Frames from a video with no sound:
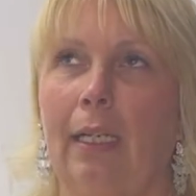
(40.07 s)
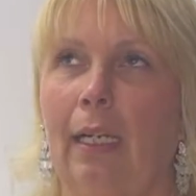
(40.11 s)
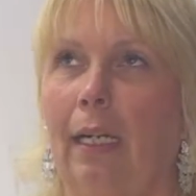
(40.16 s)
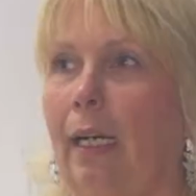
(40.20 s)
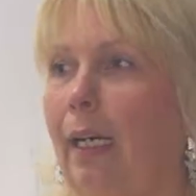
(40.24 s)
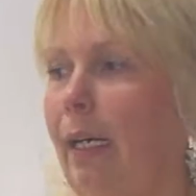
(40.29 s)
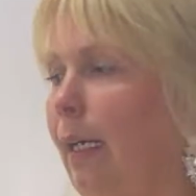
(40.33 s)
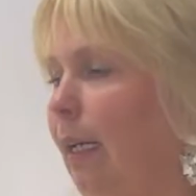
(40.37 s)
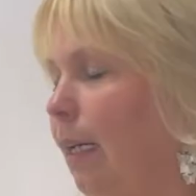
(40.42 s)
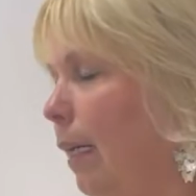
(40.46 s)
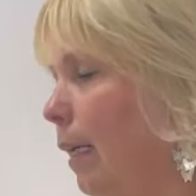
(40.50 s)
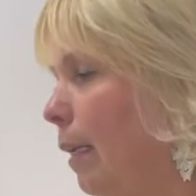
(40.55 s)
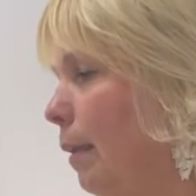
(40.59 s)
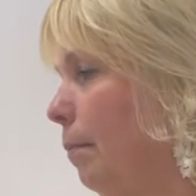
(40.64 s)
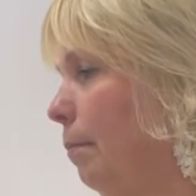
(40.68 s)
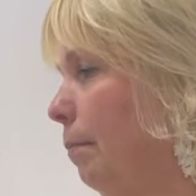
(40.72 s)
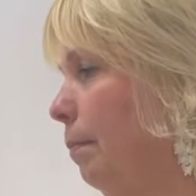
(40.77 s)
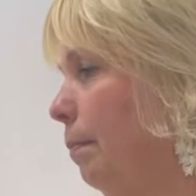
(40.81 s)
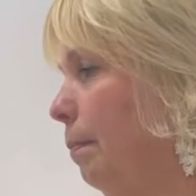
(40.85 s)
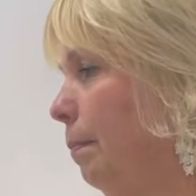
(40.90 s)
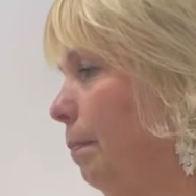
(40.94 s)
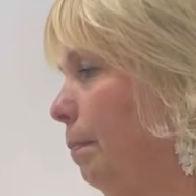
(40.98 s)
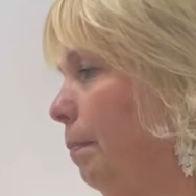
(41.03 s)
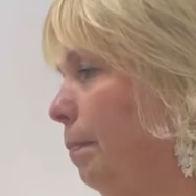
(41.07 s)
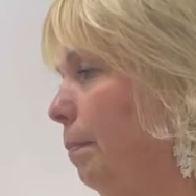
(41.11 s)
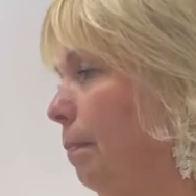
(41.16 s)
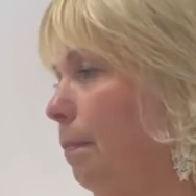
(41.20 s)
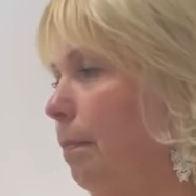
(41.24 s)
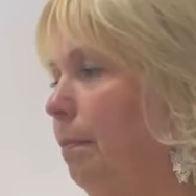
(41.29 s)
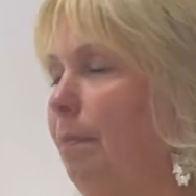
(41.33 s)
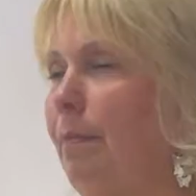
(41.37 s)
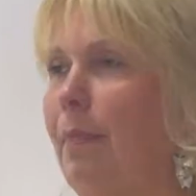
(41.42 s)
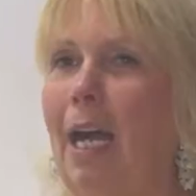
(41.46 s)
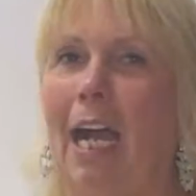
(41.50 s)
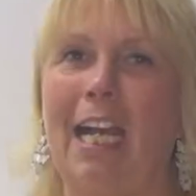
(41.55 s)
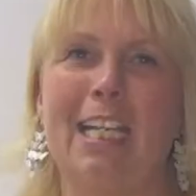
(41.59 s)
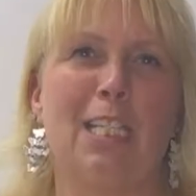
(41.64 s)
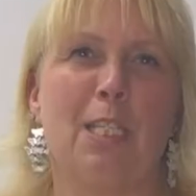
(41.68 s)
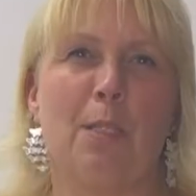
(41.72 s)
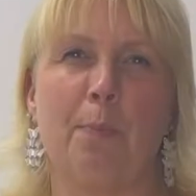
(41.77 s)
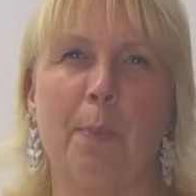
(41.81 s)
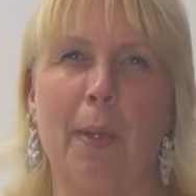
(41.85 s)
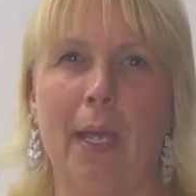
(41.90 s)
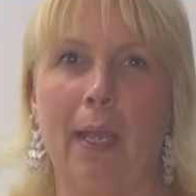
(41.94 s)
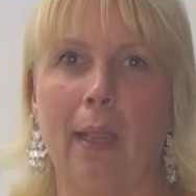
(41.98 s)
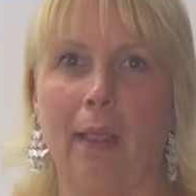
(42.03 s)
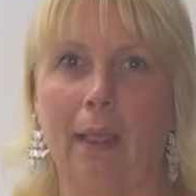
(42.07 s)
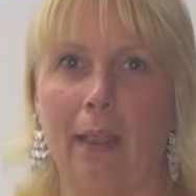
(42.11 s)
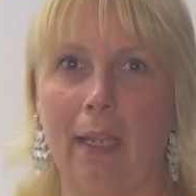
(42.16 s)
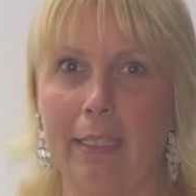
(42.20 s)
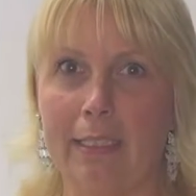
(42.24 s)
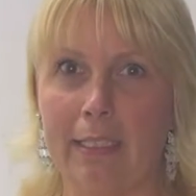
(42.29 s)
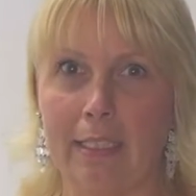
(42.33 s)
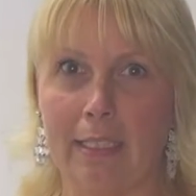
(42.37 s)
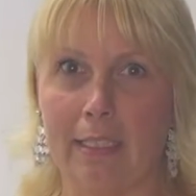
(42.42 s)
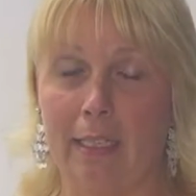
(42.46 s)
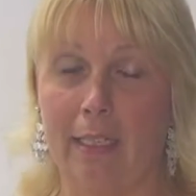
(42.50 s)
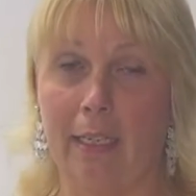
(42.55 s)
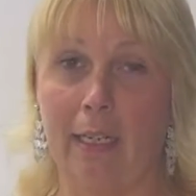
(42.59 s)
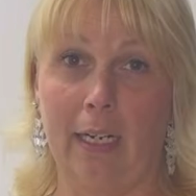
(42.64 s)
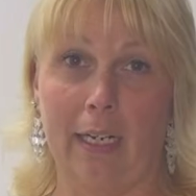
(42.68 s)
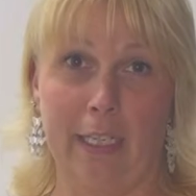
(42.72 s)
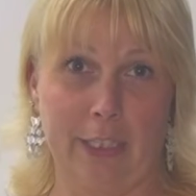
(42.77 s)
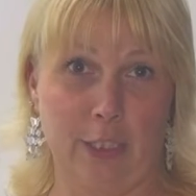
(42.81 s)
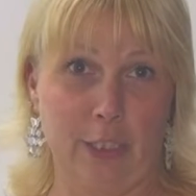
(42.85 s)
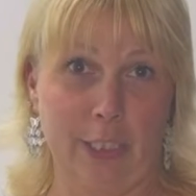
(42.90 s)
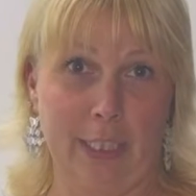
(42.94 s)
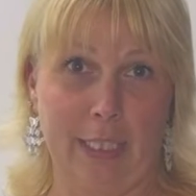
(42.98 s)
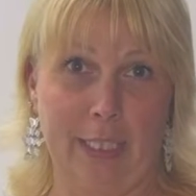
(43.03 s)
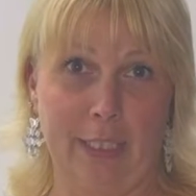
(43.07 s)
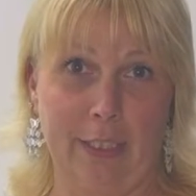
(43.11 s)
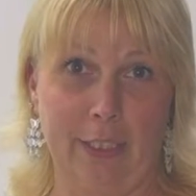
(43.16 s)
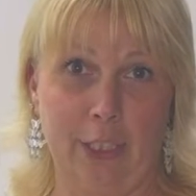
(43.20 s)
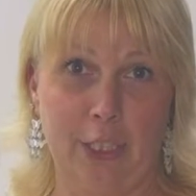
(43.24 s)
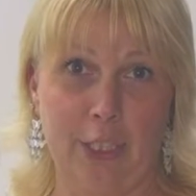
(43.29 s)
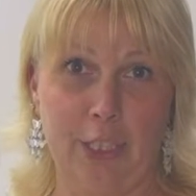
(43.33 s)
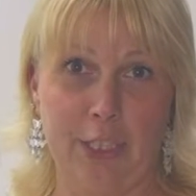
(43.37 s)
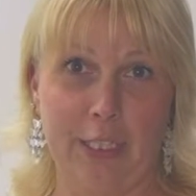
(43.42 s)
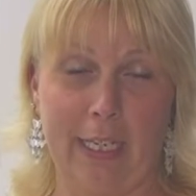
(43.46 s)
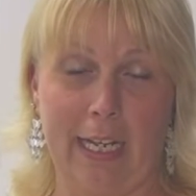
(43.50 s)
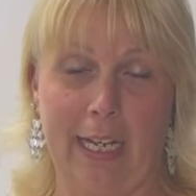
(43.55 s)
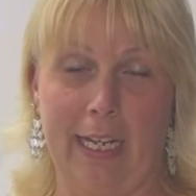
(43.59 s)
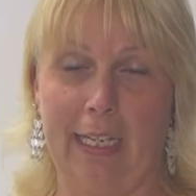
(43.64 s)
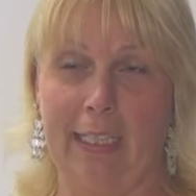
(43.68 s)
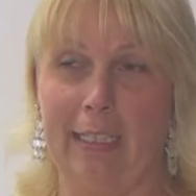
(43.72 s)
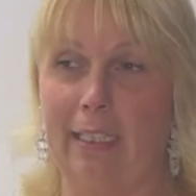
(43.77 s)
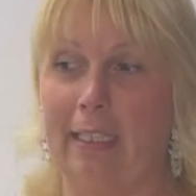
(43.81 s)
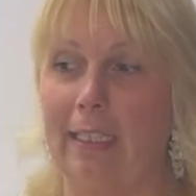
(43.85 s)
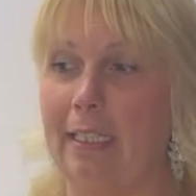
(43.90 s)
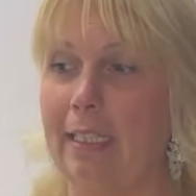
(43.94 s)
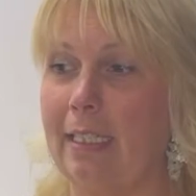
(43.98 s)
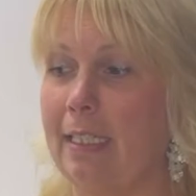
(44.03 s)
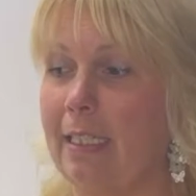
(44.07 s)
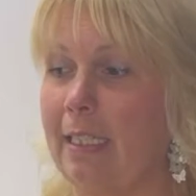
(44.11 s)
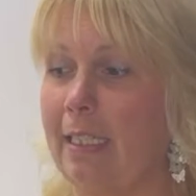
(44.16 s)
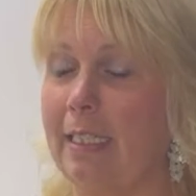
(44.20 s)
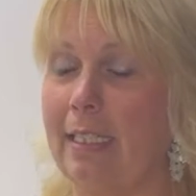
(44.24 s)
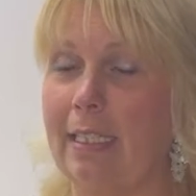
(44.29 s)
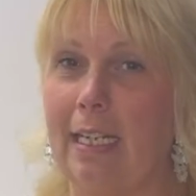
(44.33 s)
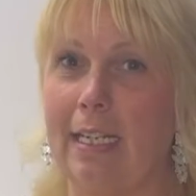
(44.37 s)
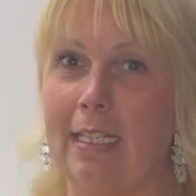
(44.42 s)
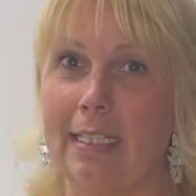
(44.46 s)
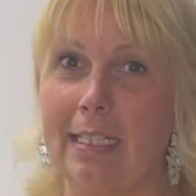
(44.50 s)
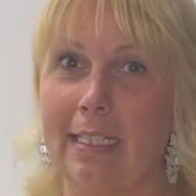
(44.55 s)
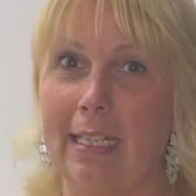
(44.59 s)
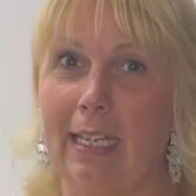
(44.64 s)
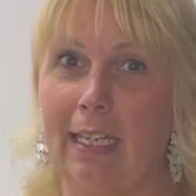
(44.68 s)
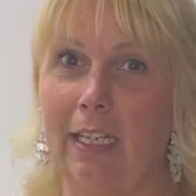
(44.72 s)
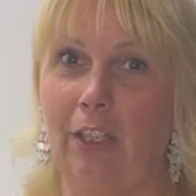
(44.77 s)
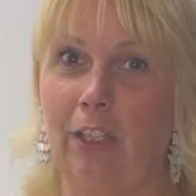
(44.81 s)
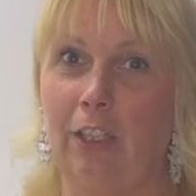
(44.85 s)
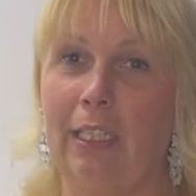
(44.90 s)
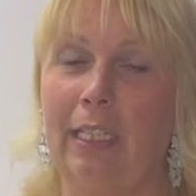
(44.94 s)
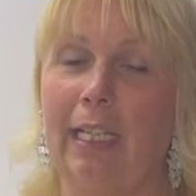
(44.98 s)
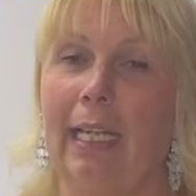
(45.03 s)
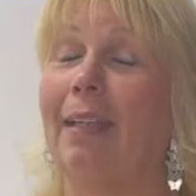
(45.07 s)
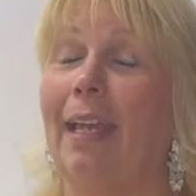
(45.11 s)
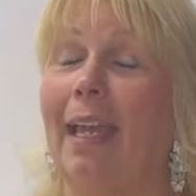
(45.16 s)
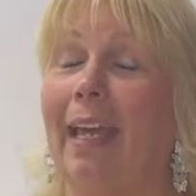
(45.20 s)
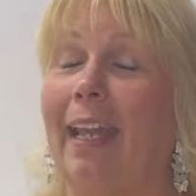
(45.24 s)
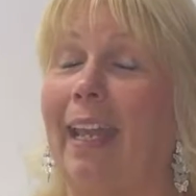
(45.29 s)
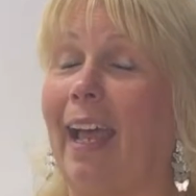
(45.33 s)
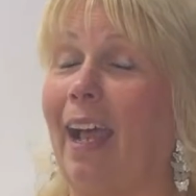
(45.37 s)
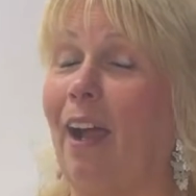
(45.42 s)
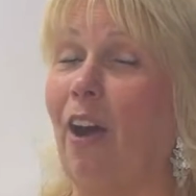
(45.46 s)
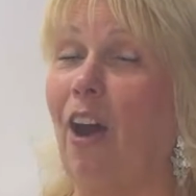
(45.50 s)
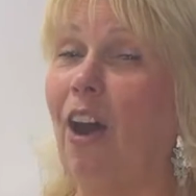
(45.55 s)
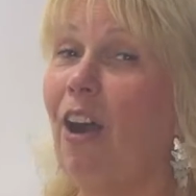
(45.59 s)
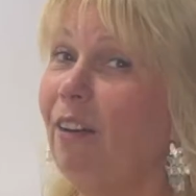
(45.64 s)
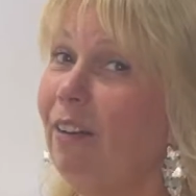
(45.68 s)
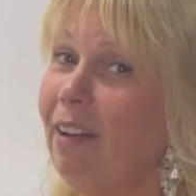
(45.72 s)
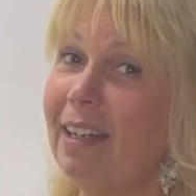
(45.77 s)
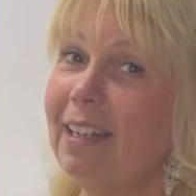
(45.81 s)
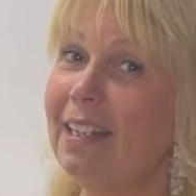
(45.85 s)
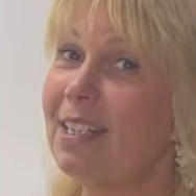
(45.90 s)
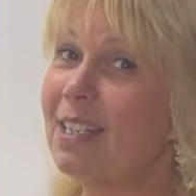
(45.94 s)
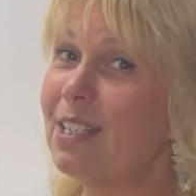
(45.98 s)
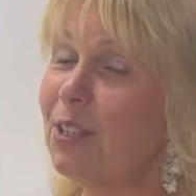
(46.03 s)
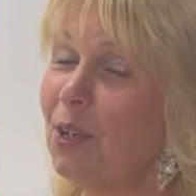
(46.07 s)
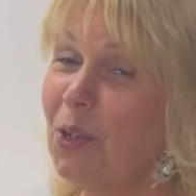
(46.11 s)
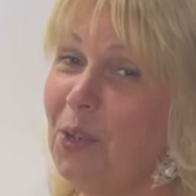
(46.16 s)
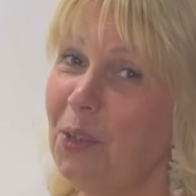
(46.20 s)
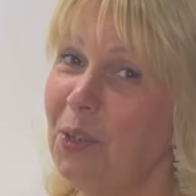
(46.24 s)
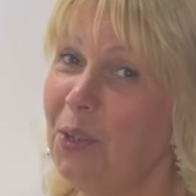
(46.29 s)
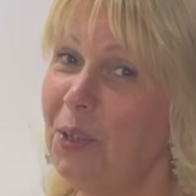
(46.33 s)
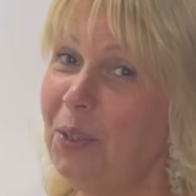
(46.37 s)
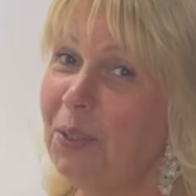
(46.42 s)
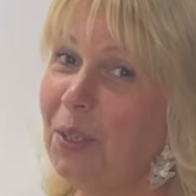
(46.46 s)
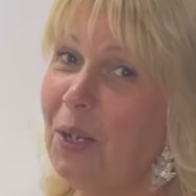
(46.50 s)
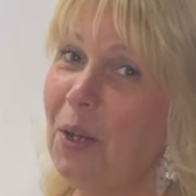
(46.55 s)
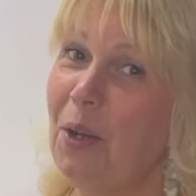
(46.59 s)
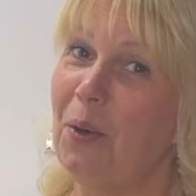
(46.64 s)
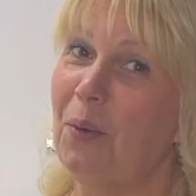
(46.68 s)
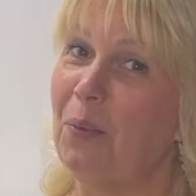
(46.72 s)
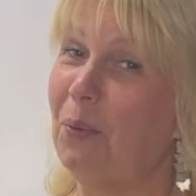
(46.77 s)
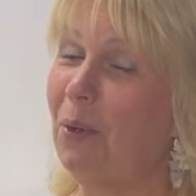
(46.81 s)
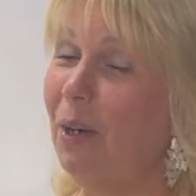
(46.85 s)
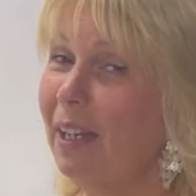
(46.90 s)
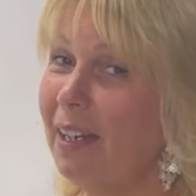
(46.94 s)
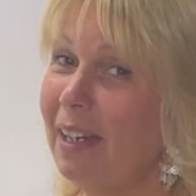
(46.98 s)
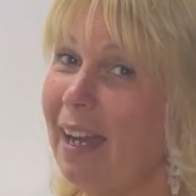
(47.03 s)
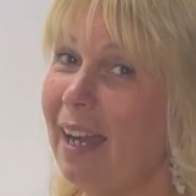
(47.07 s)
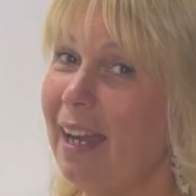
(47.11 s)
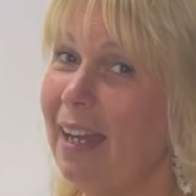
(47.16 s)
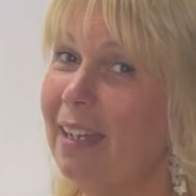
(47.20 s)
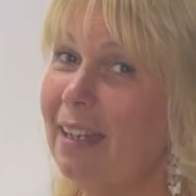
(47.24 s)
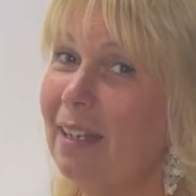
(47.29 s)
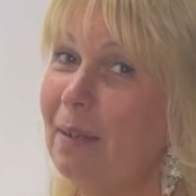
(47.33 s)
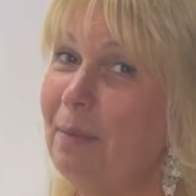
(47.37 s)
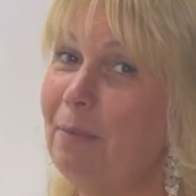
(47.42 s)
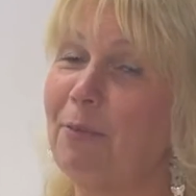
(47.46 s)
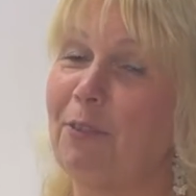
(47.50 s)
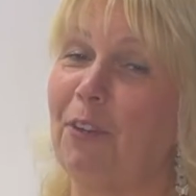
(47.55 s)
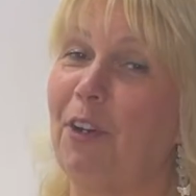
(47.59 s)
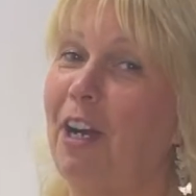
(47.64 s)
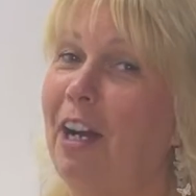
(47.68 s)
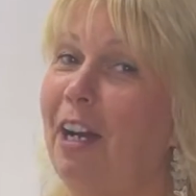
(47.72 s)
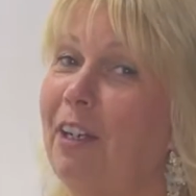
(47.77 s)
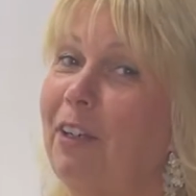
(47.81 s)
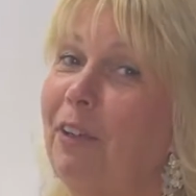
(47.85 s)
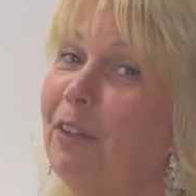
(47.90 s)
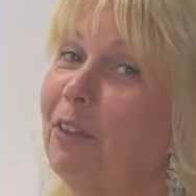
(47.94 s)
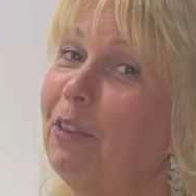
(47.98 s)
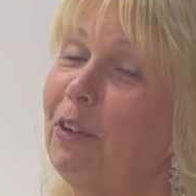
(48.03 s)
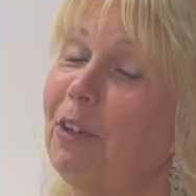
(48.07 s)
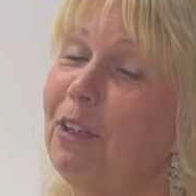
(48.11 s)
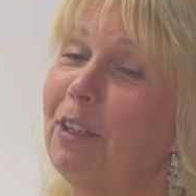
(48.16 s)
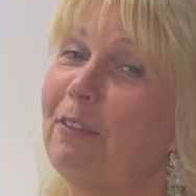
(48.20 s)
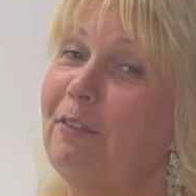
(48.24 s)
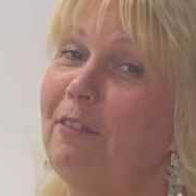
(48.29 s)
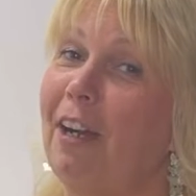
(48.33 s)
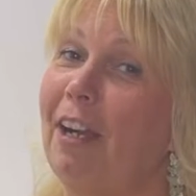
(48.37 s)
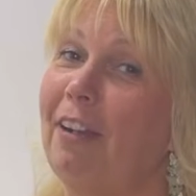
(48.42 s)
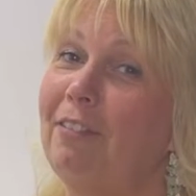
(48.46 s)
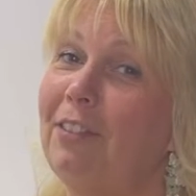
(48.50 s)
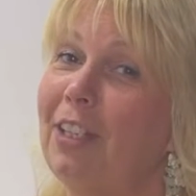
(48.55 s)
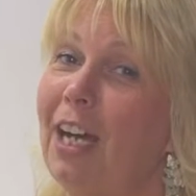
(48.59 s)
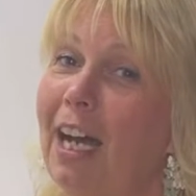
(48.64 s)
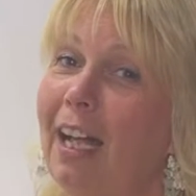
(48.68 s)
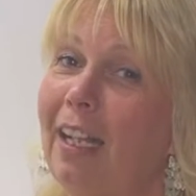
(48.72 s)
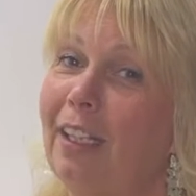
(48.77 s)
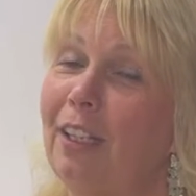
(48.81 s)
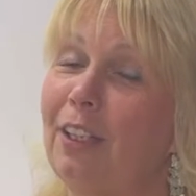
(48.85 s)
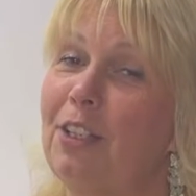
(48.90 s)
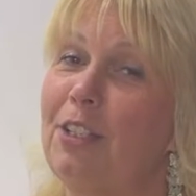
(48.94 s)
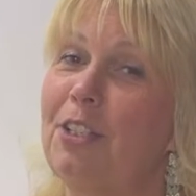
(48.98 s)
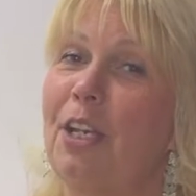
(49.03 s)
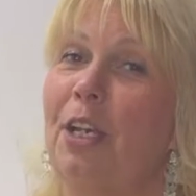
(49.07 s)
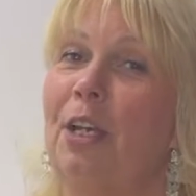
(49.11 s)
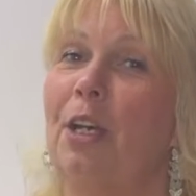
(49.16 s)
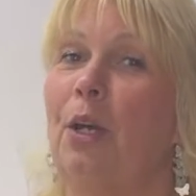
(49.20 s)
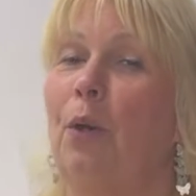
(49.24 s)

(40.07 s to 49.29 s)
I spent less than $100 at this estate sale and I already sold one item for $135